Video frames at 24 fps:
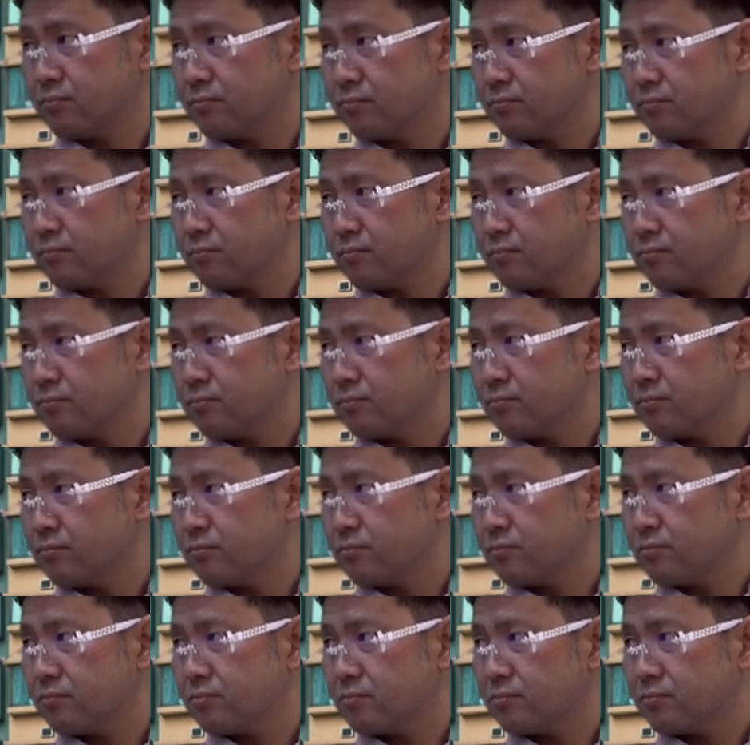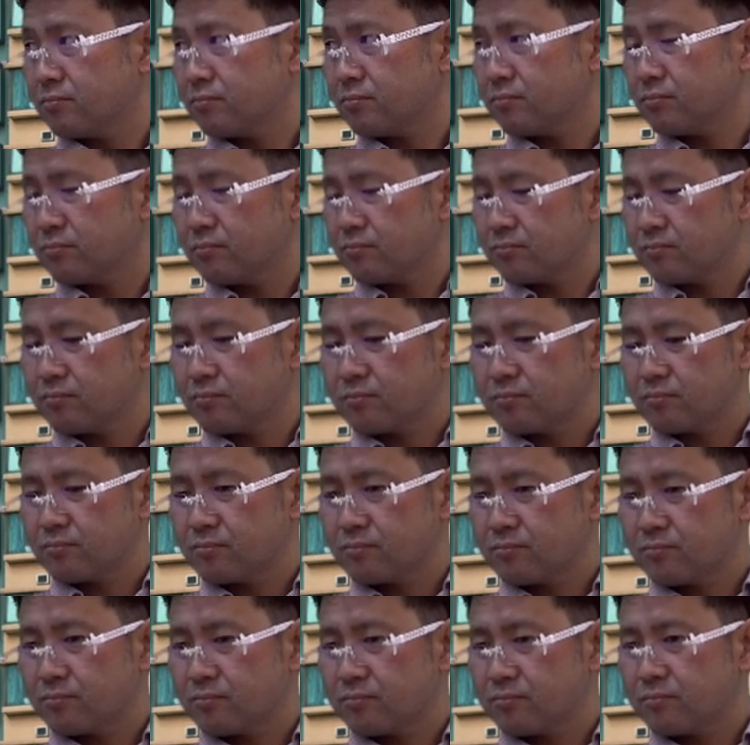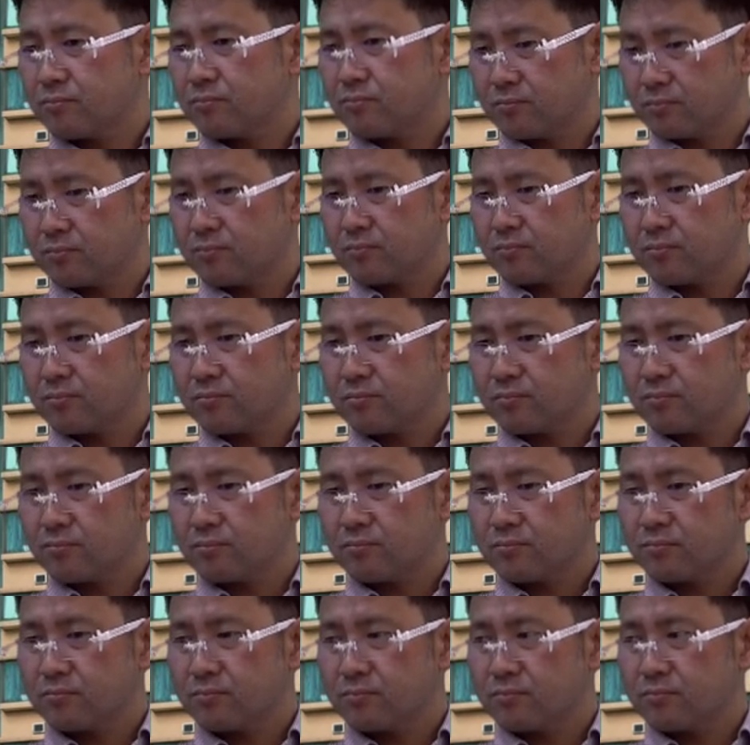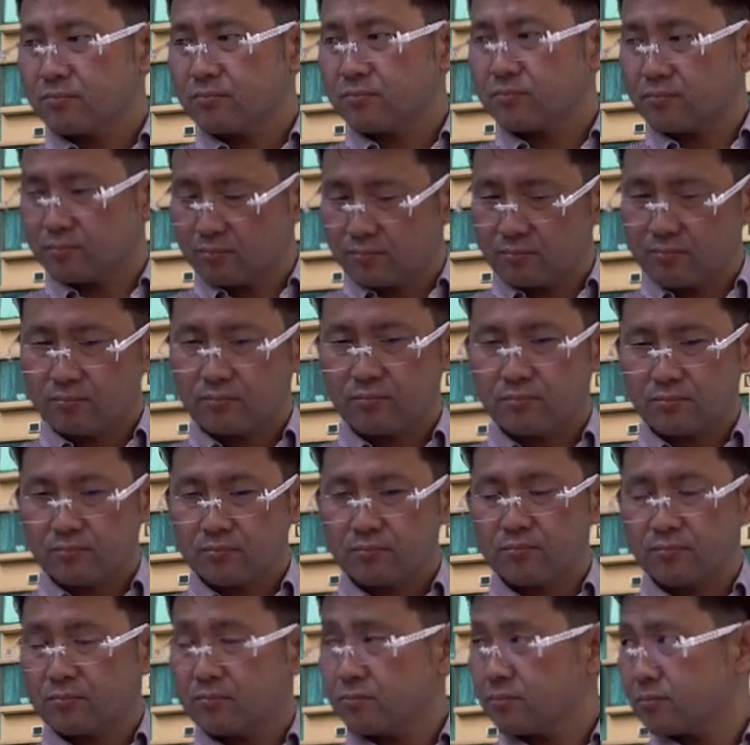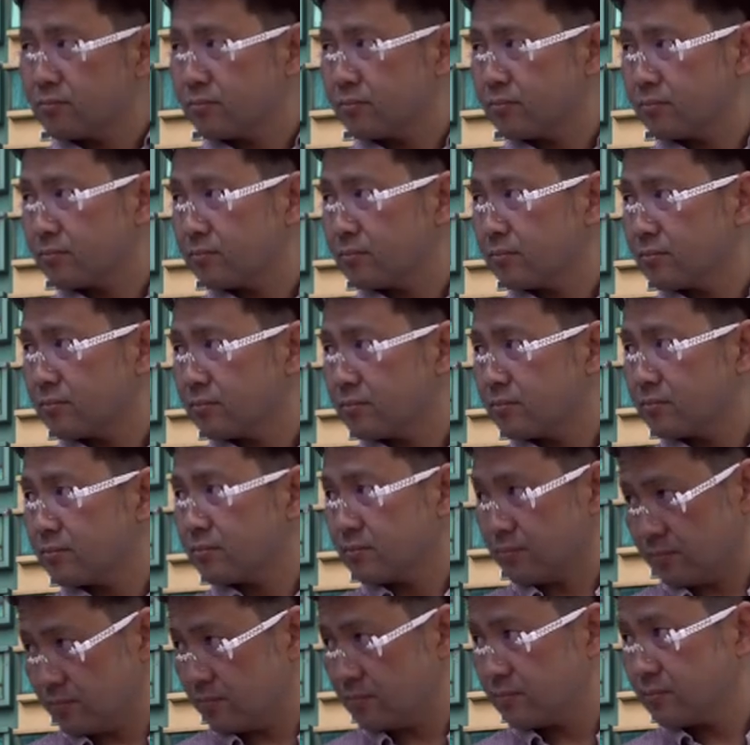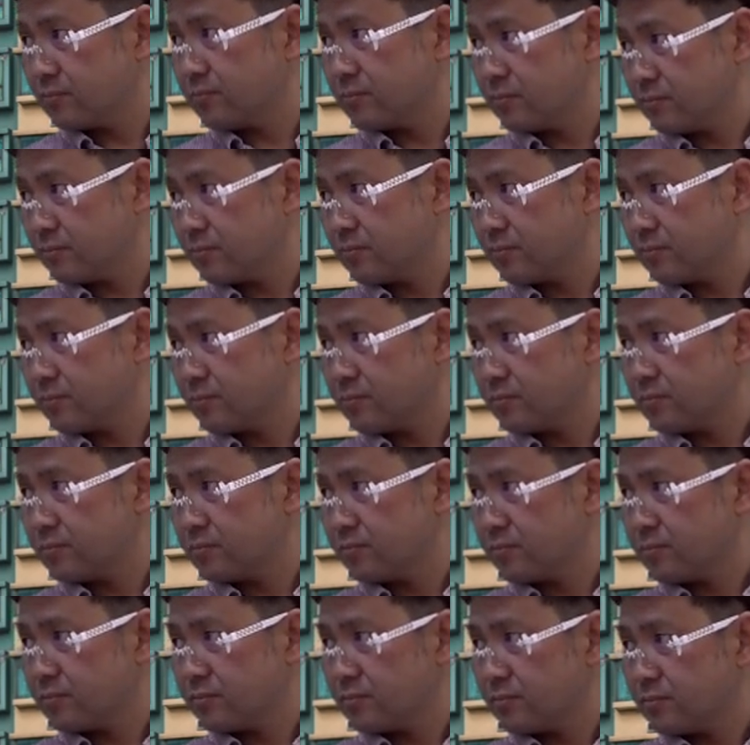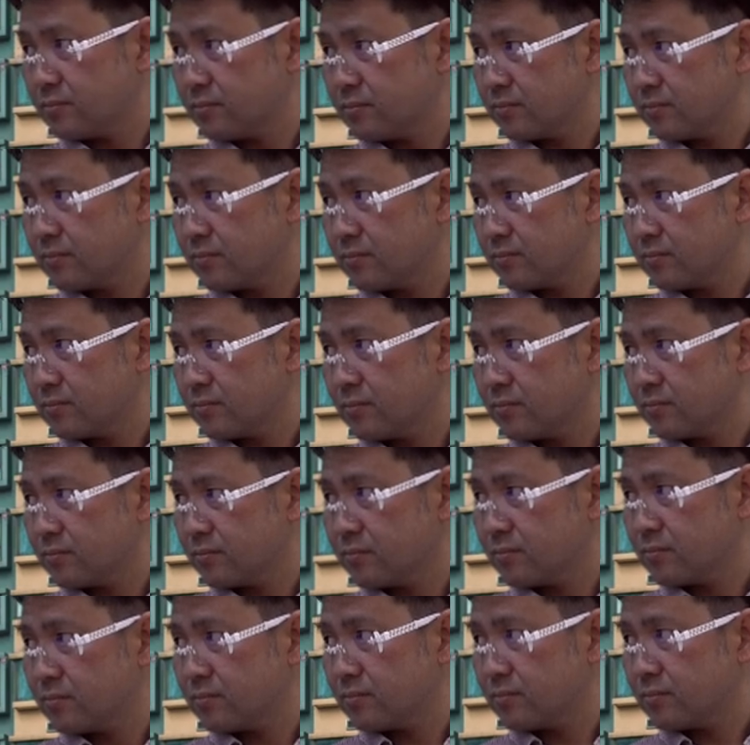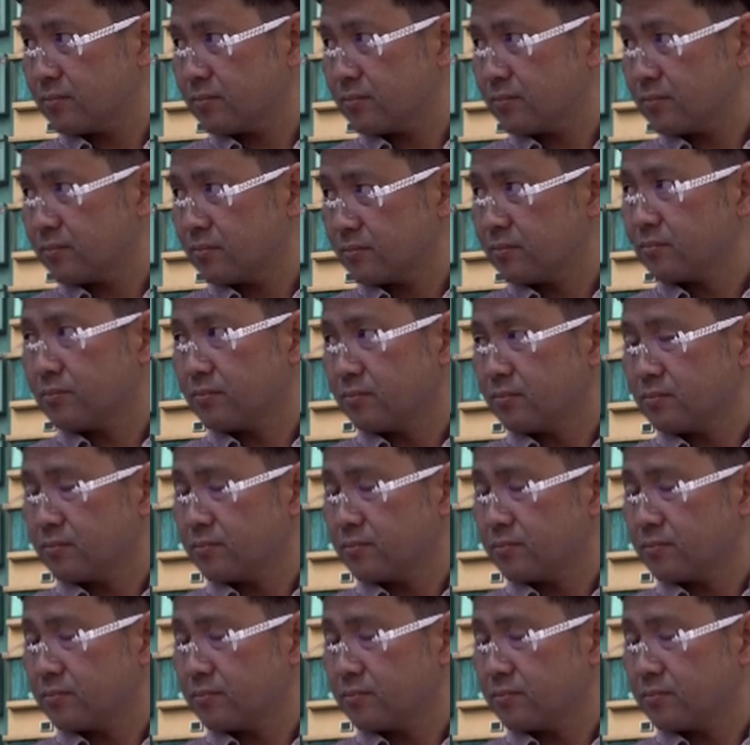The person shown says nothing.